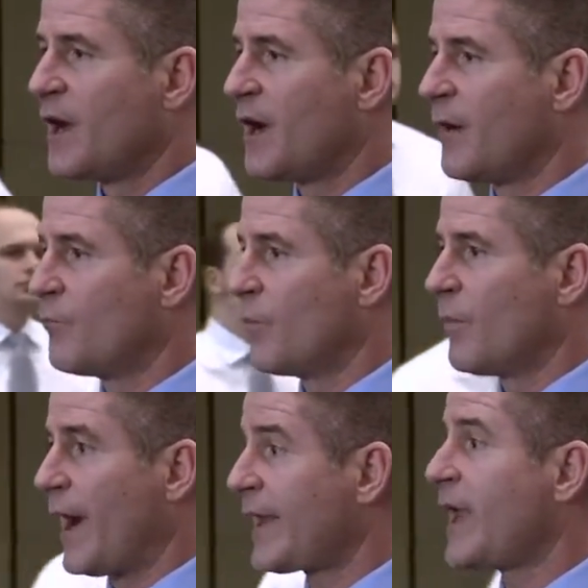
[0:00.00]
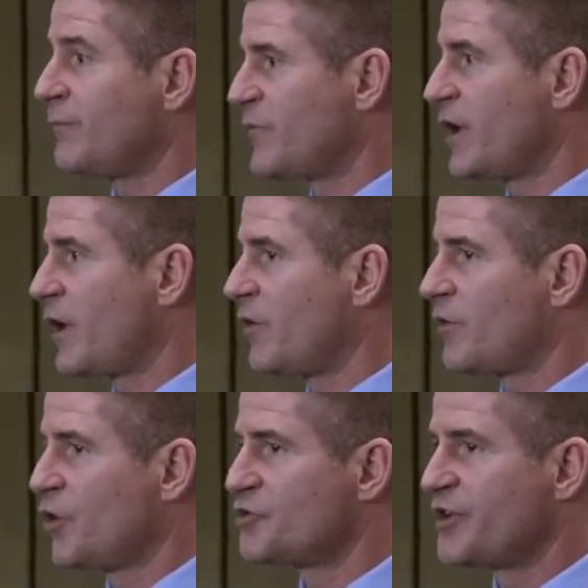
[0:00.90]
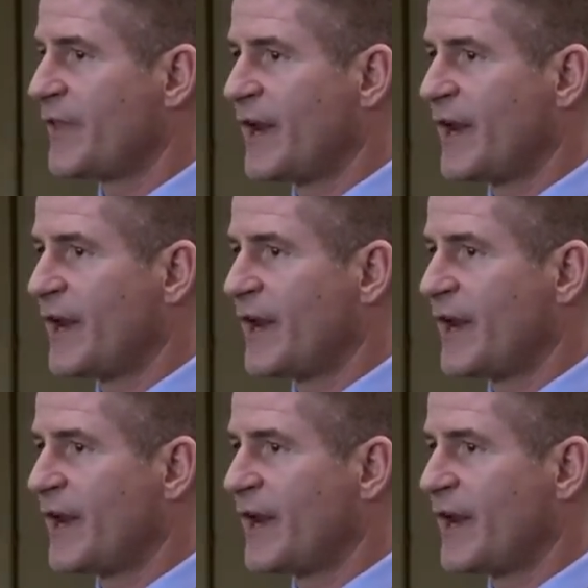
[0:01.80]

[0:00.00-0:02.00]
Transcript: um, I came to the conclusion